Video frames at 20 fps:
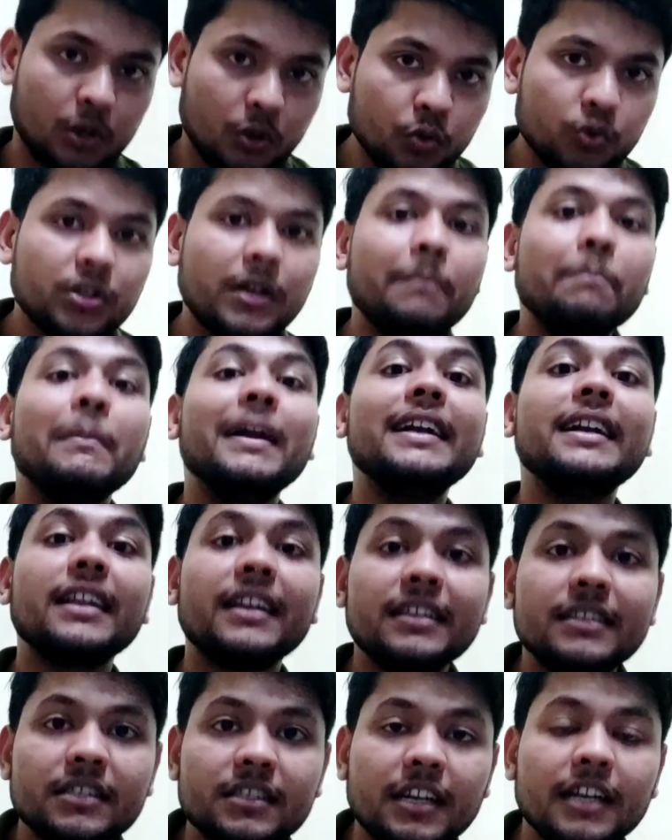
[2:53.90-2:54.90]
do some
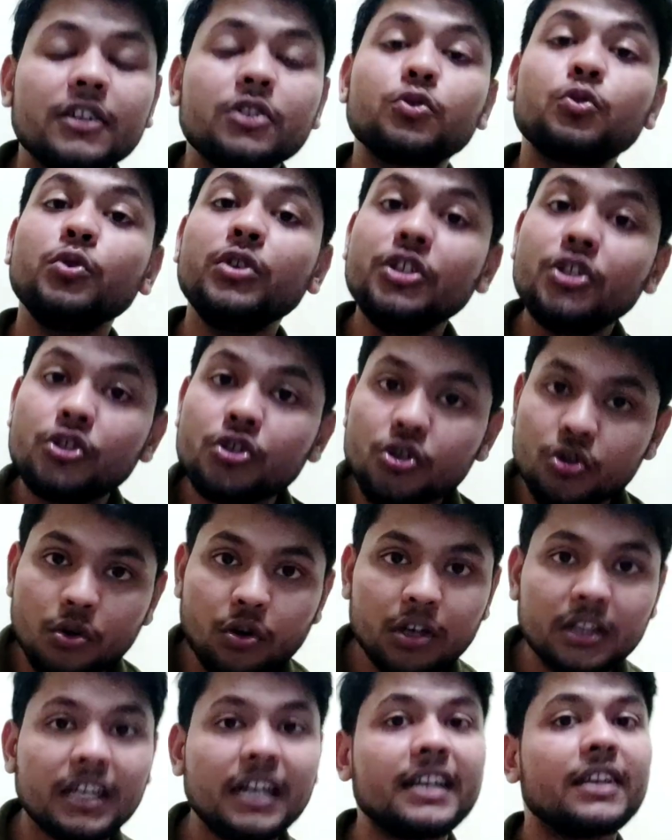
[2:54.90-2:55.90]
maintenance check to
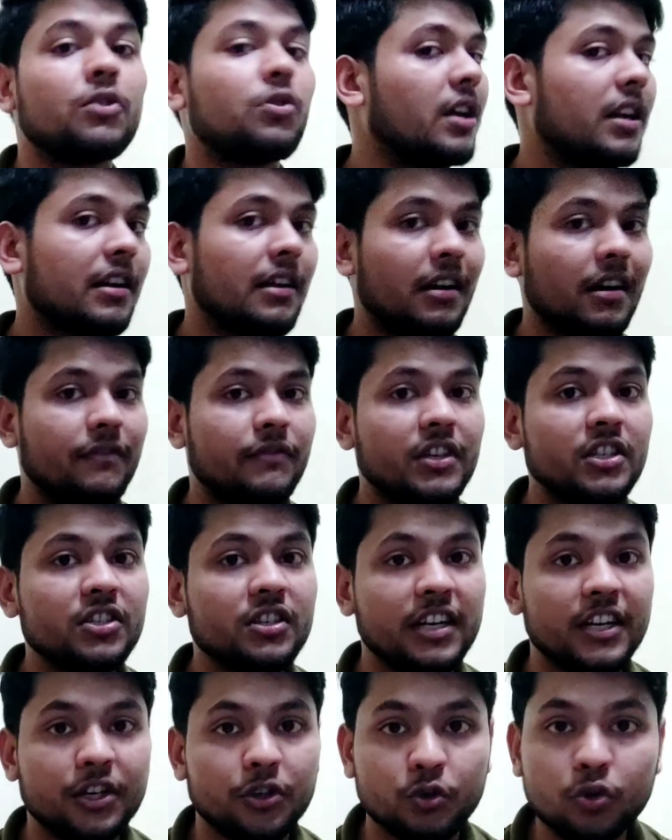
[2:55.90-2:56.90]
ensure that your aircraft is
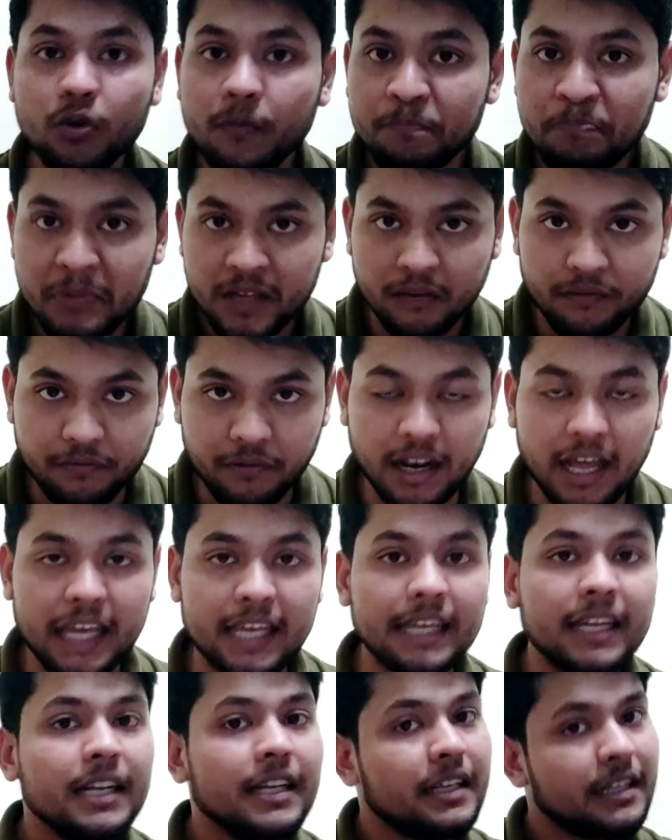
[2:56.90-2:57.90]
ready to
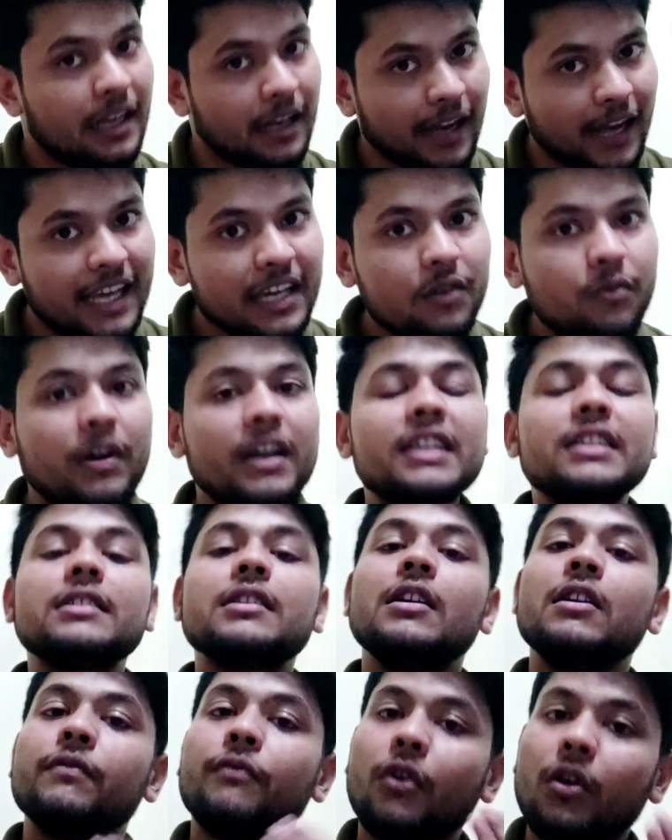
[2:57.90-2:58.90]
fly. Likewise,
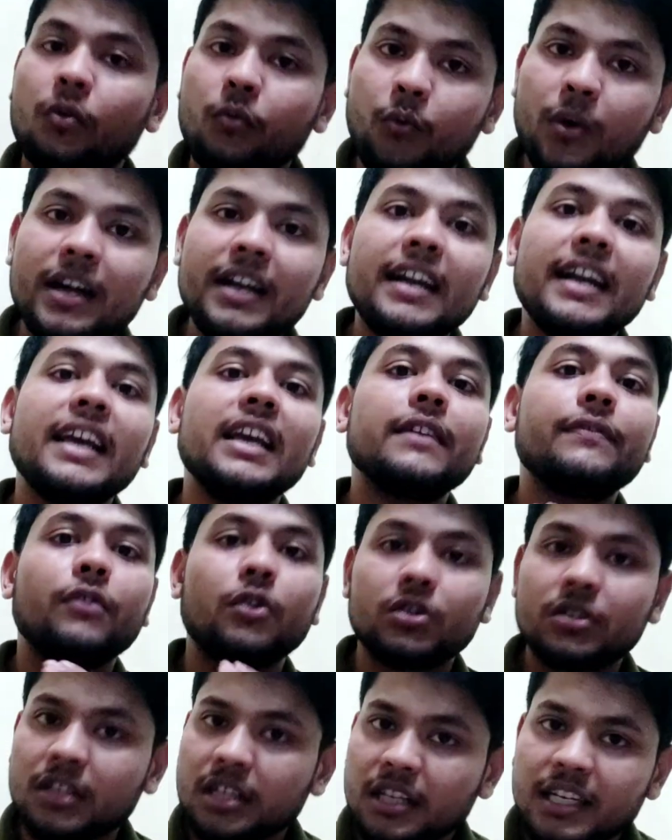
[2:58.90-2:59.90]
for 1 day,
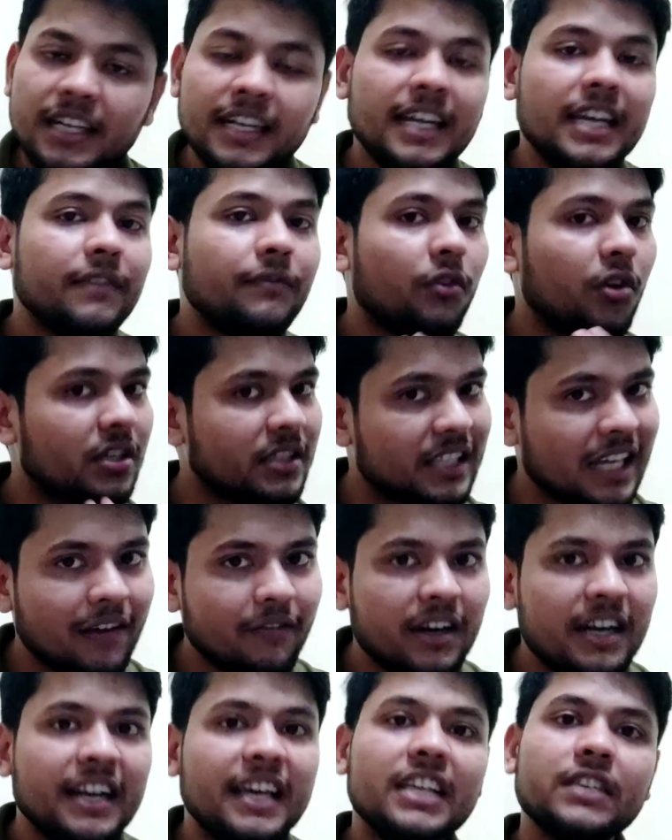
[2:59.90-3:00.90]
for 3 days, for
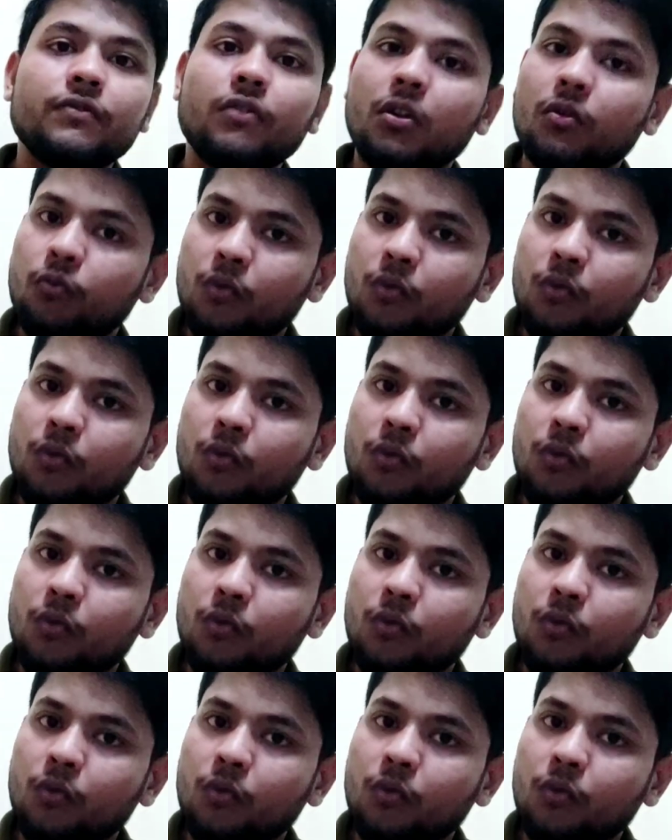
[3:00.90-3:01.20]
7 days, for